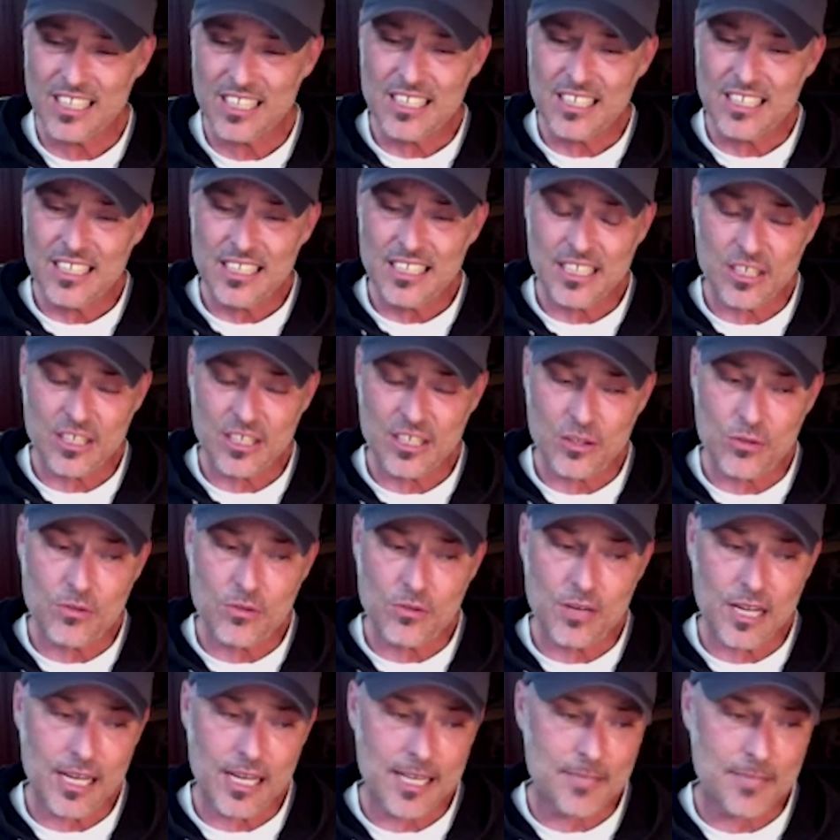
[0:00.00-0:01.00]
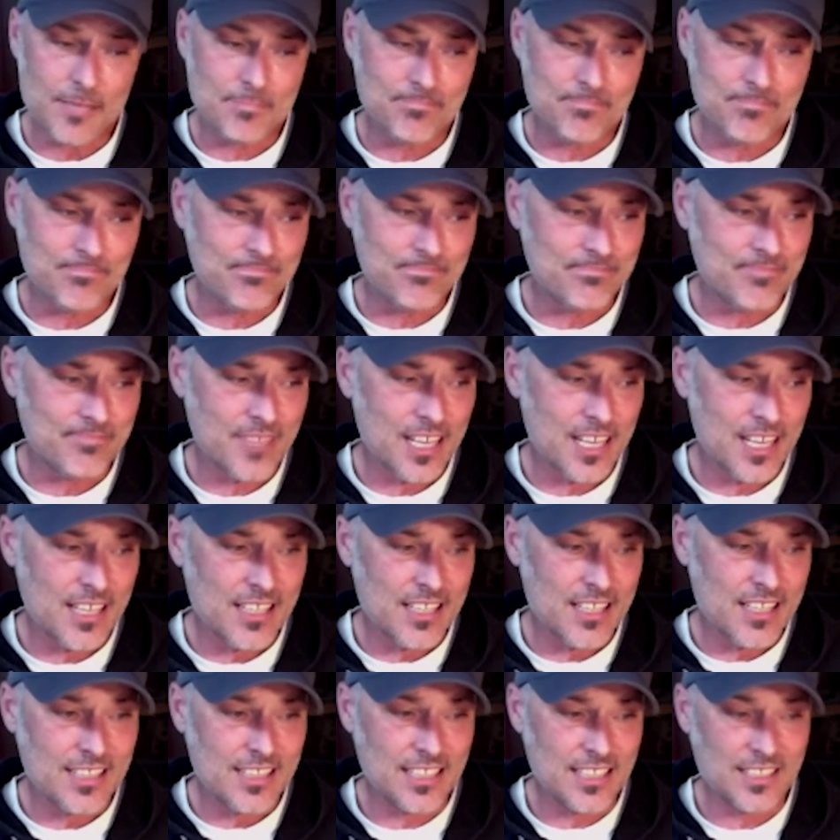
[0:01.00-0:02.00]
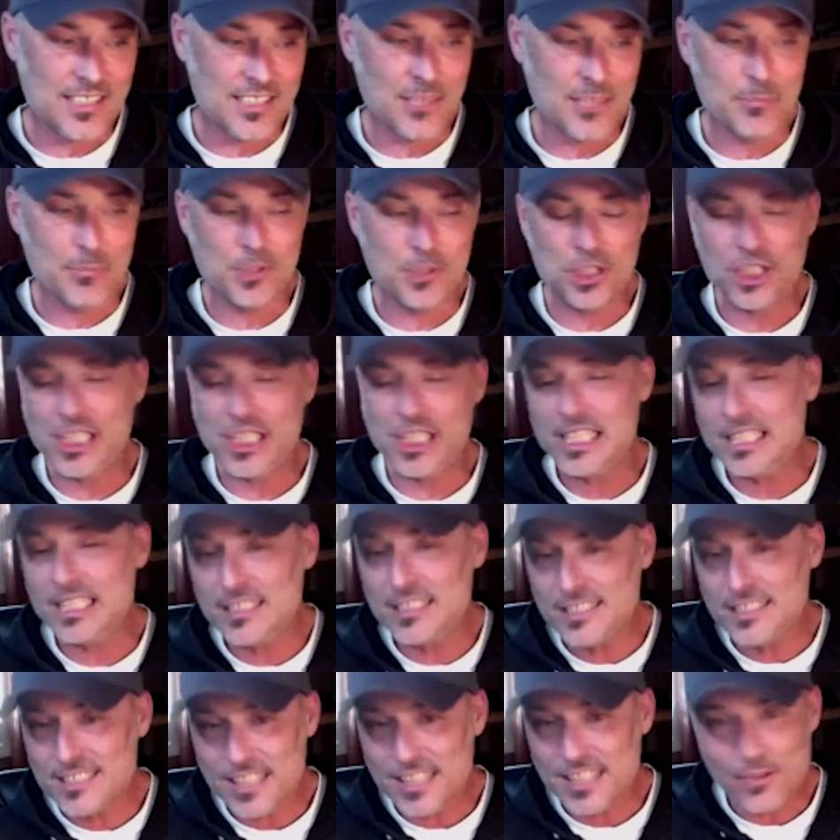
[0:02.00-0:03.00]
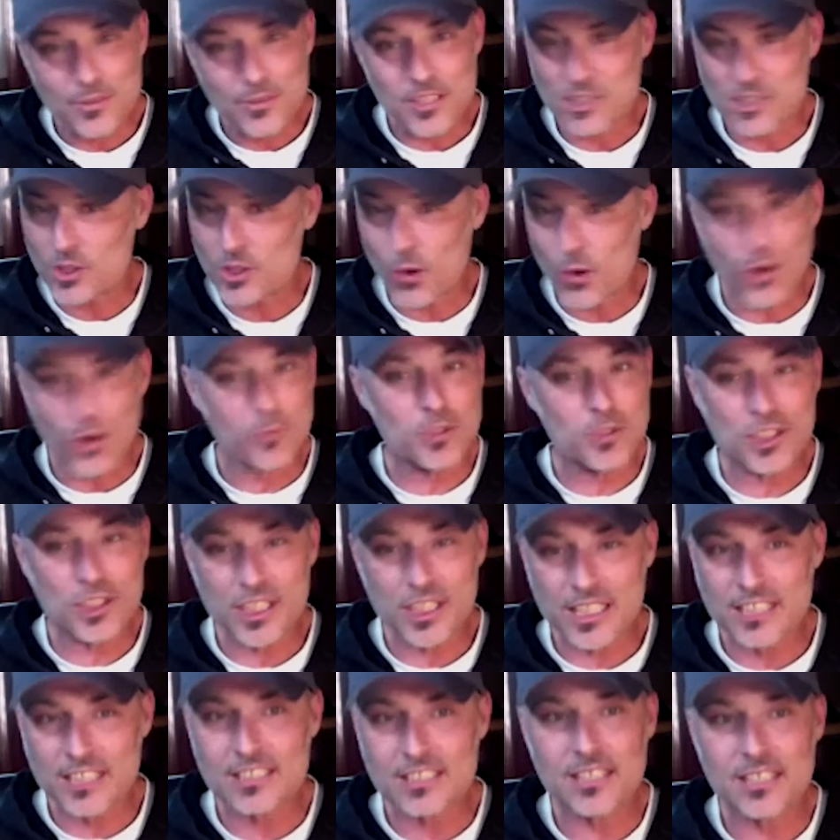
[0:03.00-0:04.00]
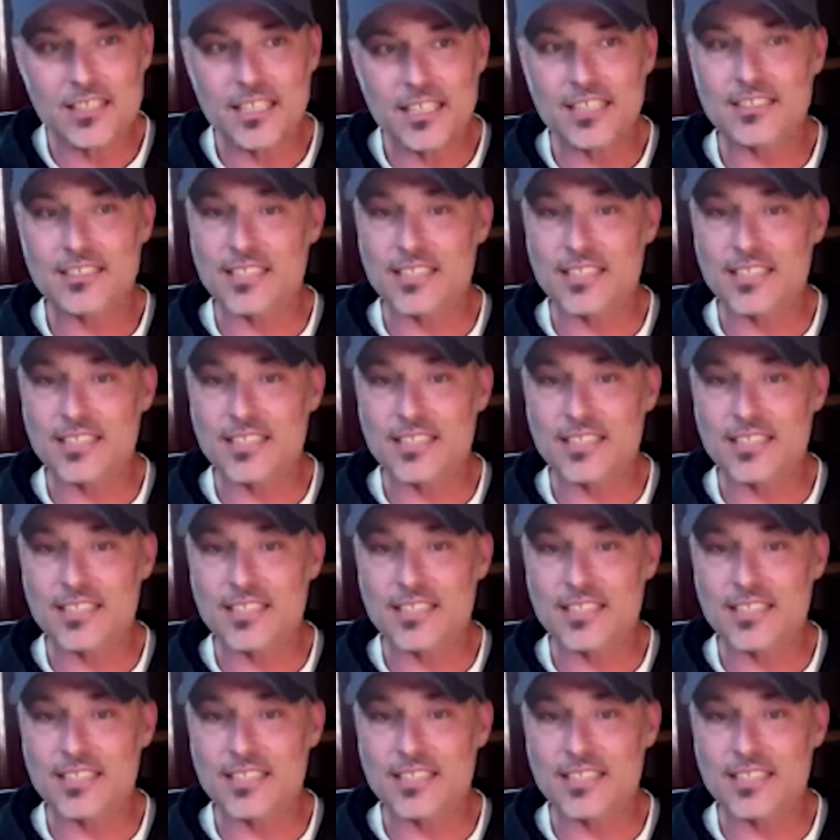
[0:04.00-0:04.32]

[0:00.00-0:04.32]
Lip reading: the machines, the sewing machines and things,